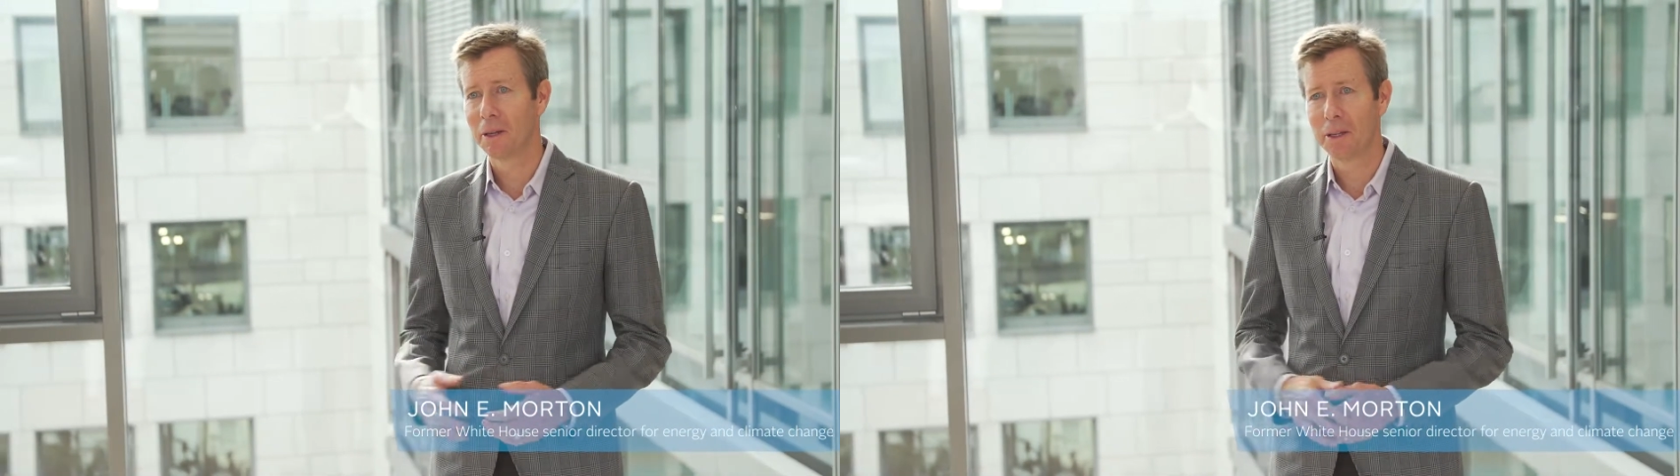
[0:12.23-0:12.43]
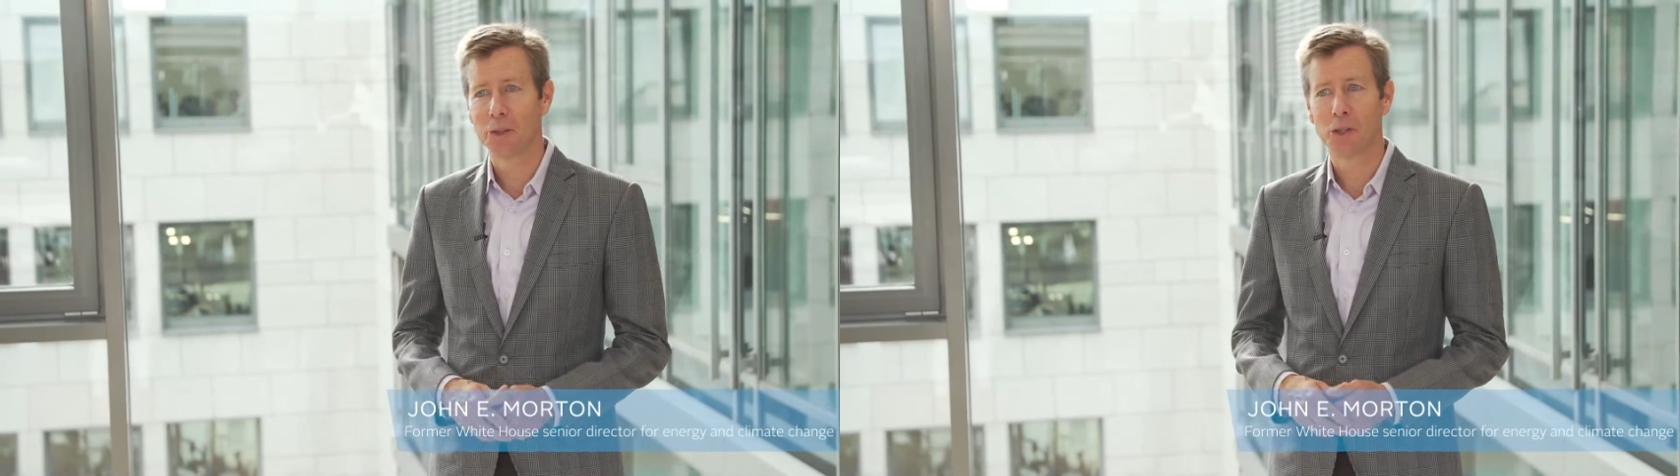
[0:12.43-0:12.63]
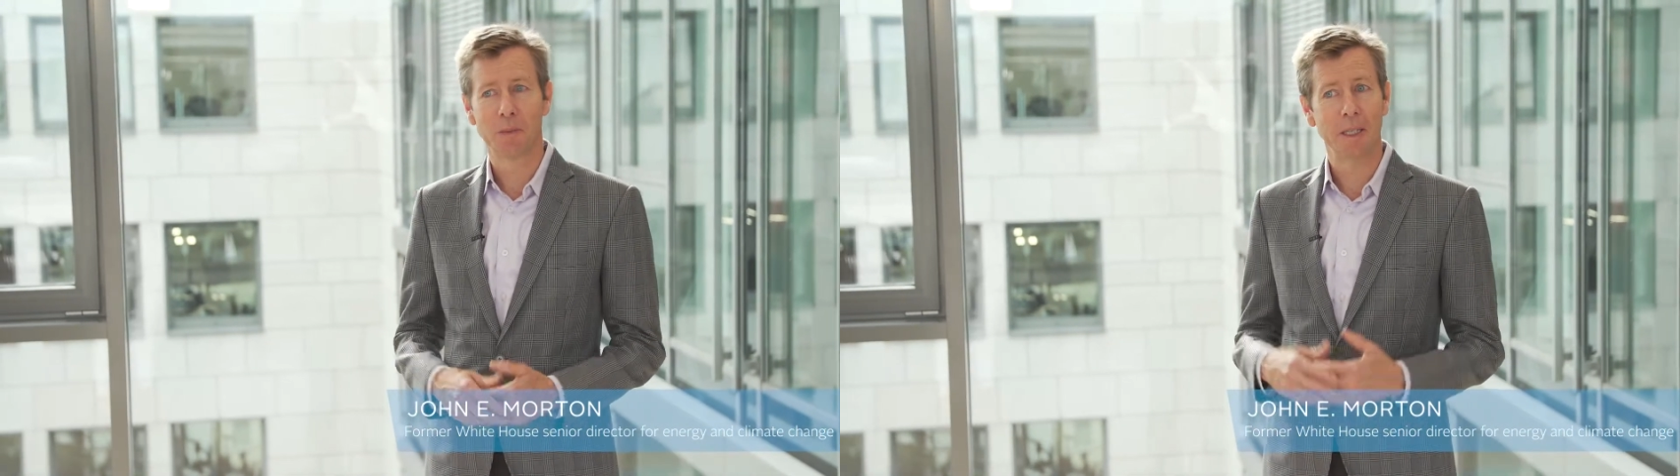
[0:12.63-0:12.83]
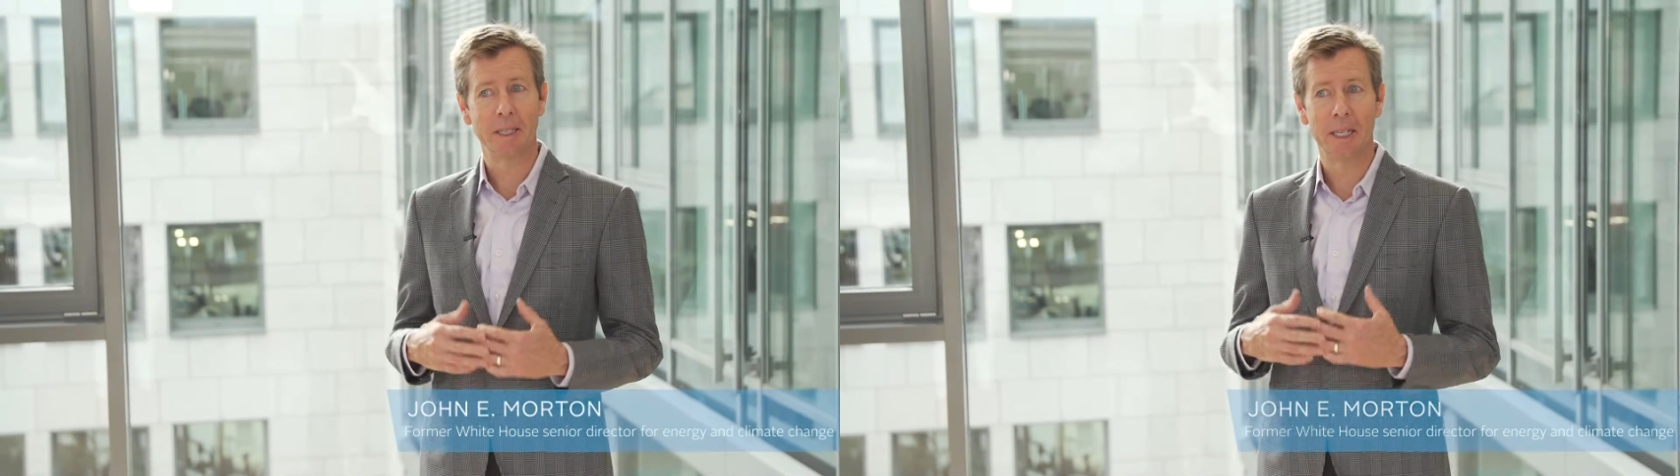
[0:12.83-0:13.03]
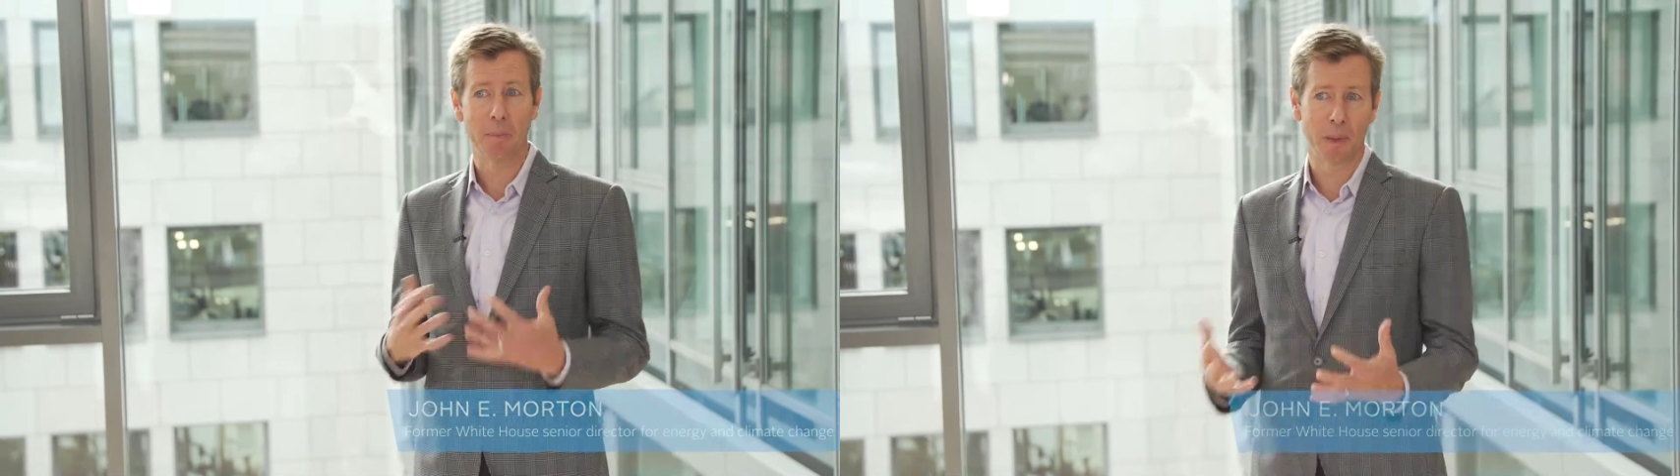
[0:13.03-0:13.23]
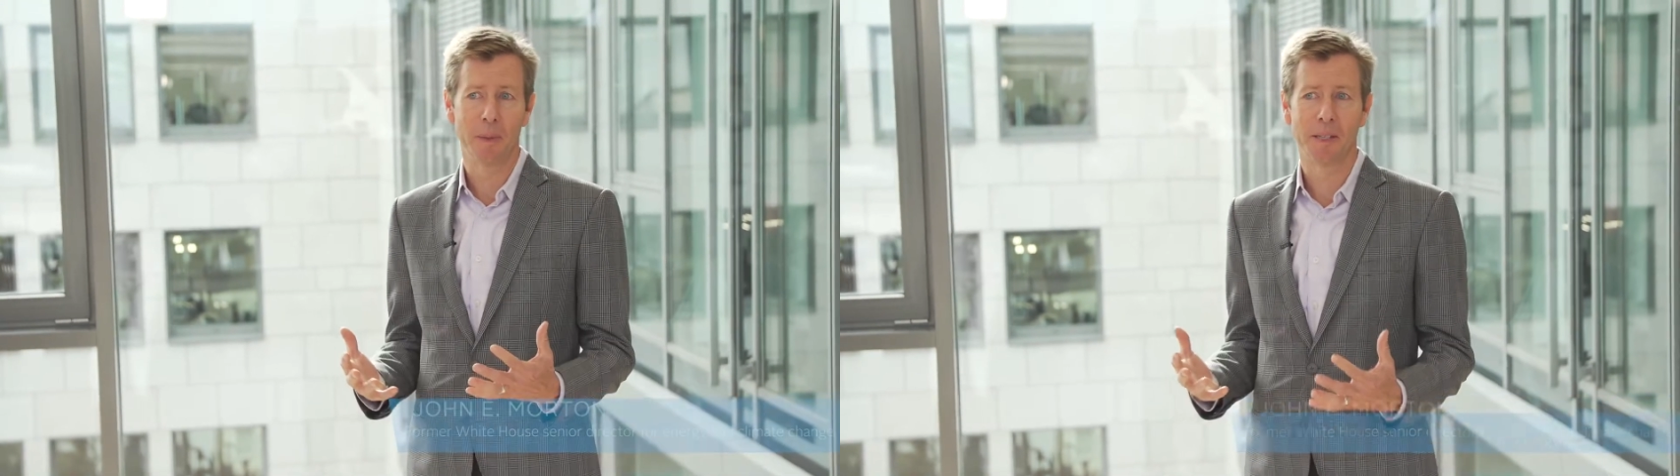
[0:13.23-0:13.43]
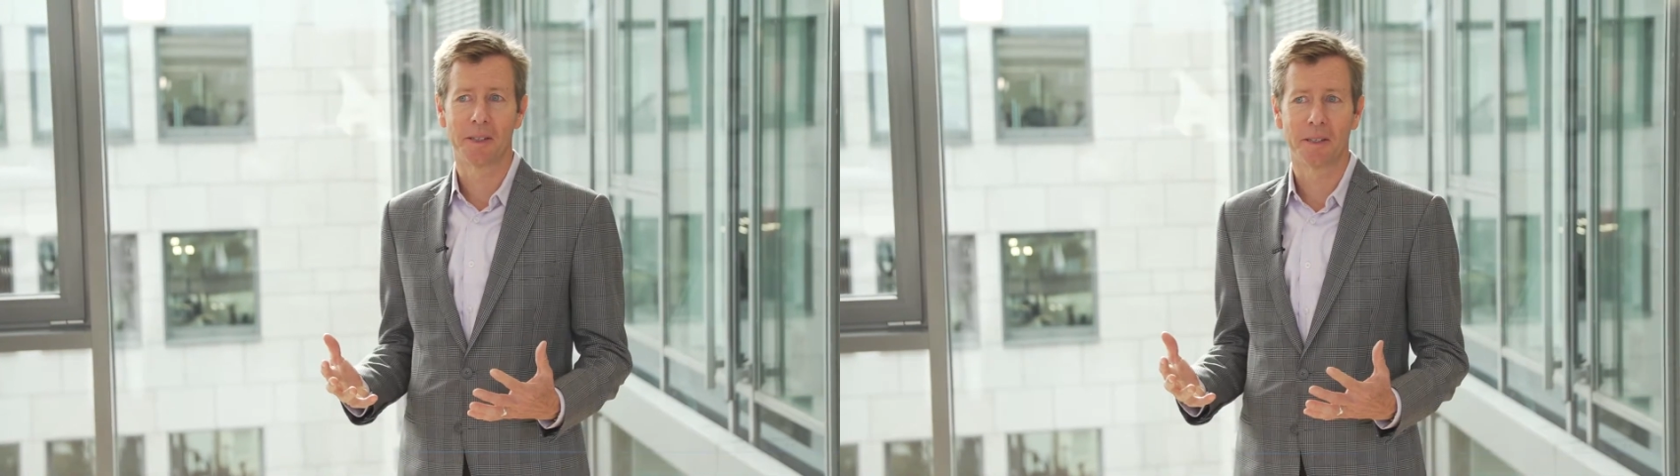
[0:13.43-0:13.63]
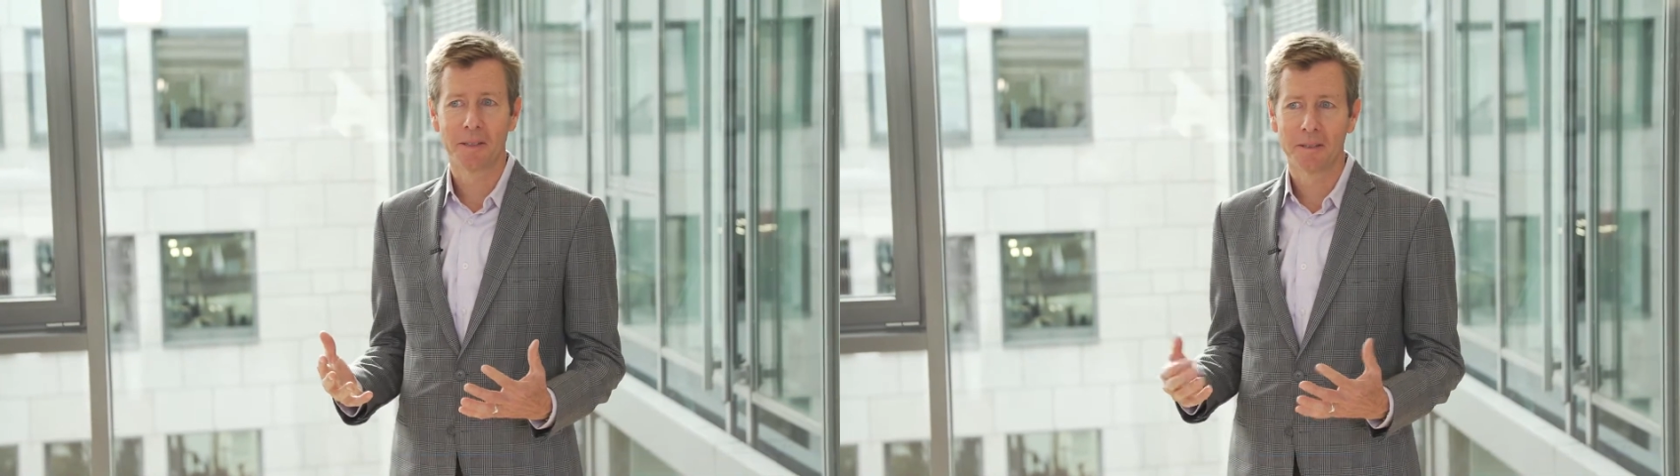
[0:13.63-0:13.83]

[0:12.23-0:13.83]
needs to be implemented.